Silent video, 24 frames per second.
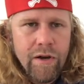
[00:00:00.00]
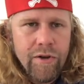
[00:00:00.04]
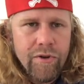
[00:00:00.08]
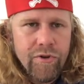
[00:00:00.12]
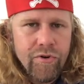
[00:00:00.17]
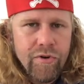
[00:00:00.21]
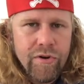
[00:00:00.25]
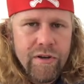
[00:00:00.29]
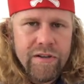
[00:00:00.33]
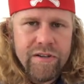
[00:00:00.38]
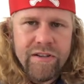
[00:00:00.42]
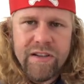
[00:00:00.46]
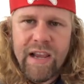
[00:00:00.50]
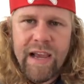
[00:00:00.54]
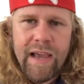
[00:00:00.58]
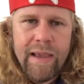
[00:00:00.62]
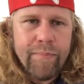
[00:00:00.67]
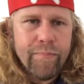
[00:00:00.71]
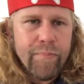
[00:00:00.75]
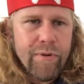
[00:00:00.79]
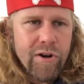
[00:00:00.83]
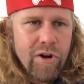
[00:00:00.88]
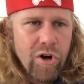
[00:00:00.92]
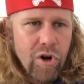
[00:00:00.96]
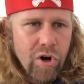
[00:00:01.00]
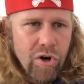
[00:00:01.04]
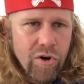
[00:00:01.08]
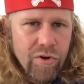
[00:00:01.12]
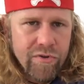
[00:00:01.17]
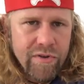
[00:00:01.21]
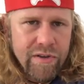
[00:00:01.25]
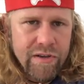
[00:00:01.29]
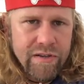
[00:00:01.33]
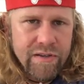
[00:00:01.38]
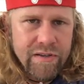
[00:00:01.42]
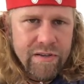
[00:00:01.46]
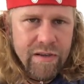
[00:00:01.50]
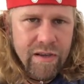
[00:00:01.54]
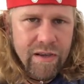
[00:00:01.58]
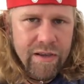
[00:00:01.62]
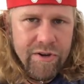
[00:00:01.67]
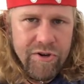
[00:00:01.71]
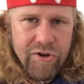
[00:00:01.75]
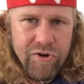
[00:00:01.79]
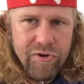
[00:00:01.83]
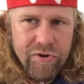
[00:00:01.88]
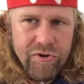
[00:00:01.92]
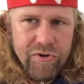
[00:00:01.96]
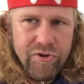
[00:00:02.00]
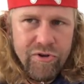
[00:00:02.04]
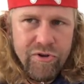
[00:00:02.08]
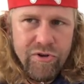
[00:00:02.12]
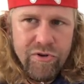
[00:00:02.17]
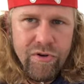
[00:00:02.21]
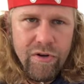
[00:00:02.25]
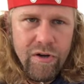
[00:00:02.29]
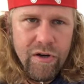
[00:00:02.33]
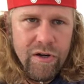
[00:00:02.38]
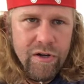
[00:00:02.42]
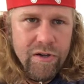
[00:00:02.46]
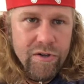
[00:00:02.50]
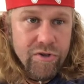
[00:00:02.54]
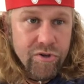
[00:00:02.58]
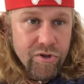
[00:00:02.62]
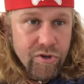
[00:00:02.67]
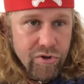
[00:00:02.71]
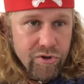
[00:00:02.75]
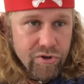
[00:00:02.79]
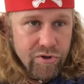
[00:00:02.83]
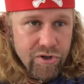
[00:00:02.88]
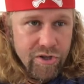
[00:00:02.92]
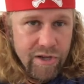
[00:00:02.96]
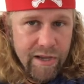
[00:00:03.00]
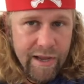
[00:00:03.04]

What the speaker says: You can type in all this in your search